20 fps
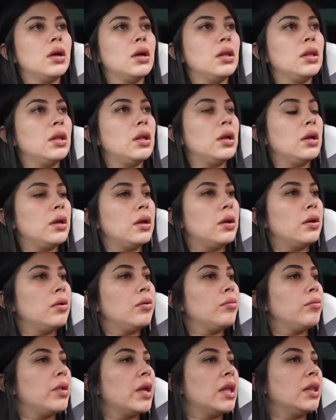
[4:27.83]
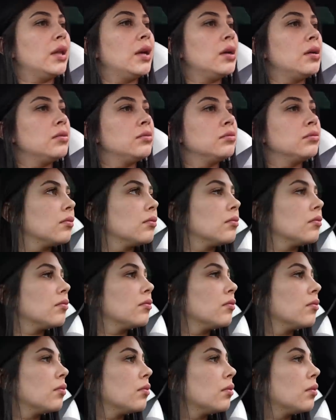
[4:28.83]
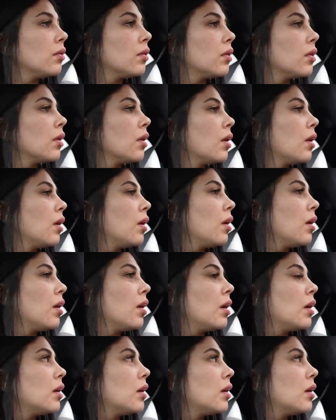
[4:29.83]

Hello, Bella. Oh, what can I get for you today?